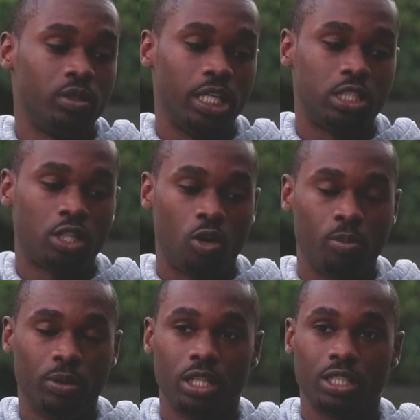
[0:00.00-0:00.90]
He told
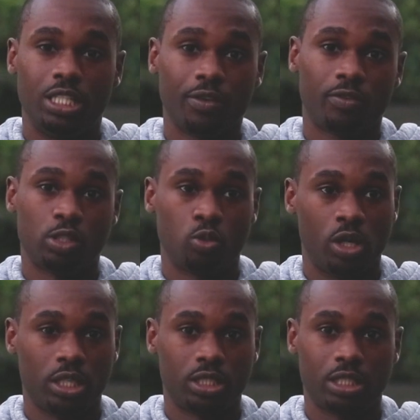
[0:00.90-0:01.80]
me the difference
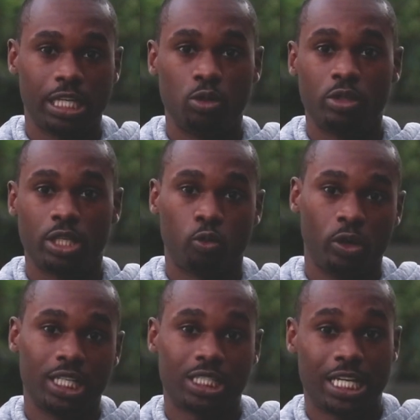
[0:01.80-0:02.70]
was that you can
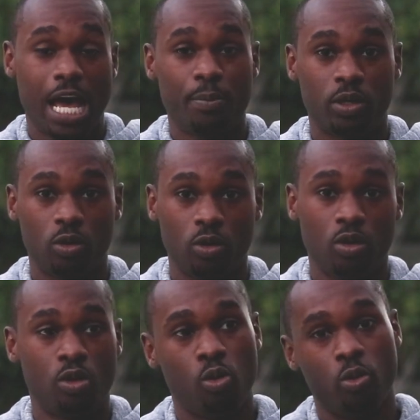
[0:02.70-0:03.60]
raise
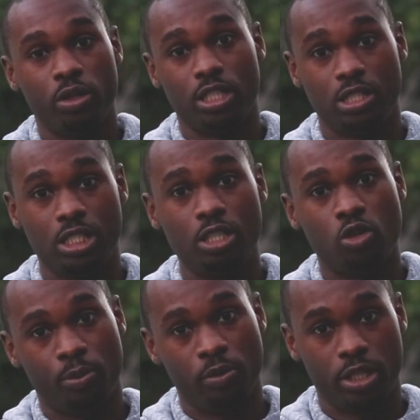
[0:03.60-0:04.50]
capital with a C
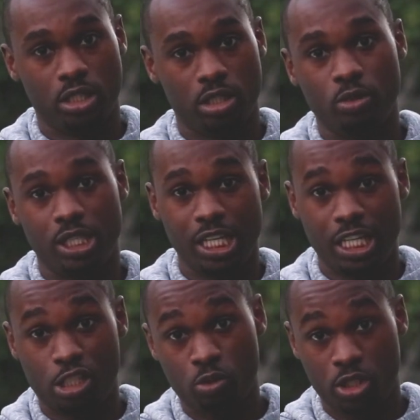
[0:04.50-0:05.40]
corporation. You can
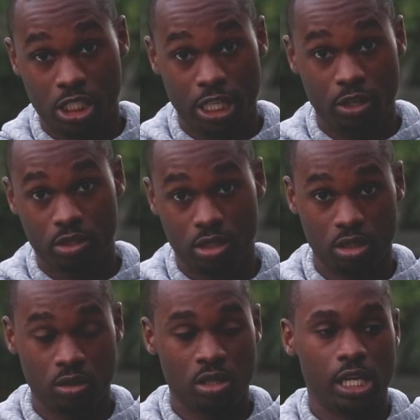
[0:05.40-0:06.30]
issue shares,
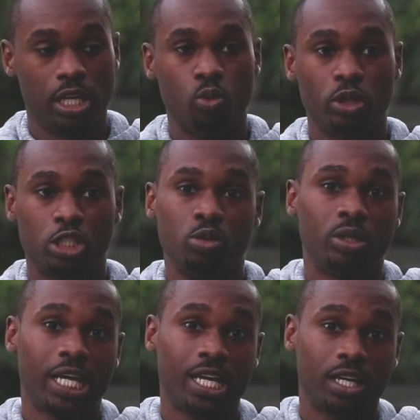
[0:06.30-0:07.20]
in which you
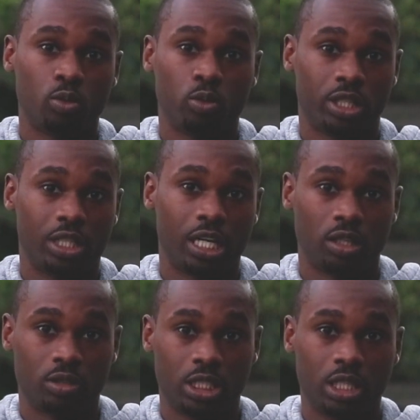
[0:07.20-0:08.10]
can't with an
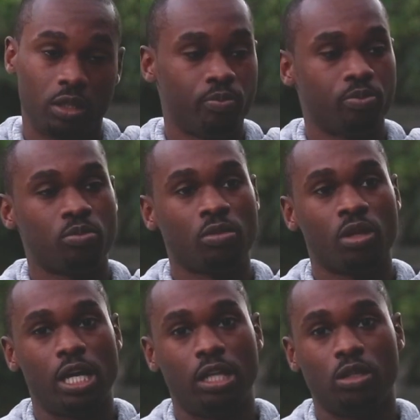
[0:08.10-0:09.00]
LLC.
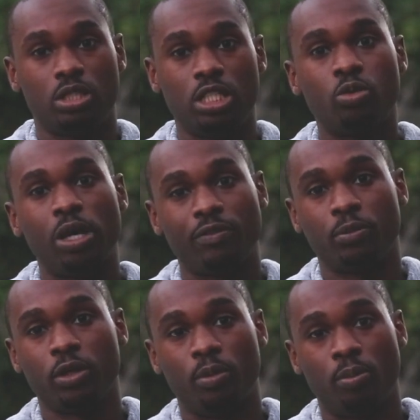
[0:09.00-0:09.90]
LLC, you would have to
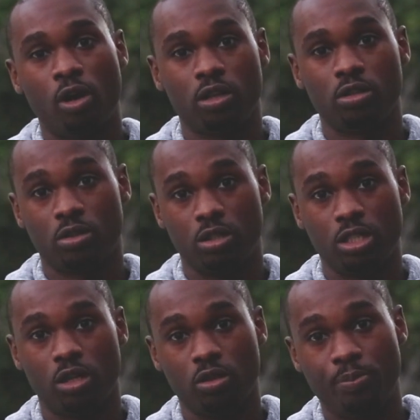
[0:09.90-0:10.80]
bring on partners
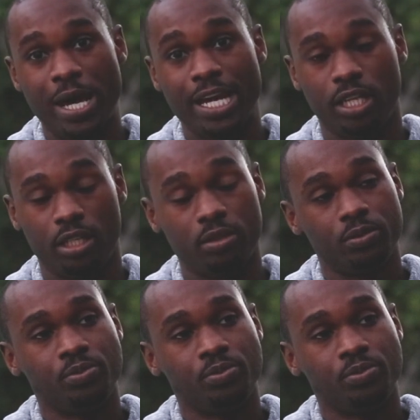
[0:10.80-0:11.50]
on the back end.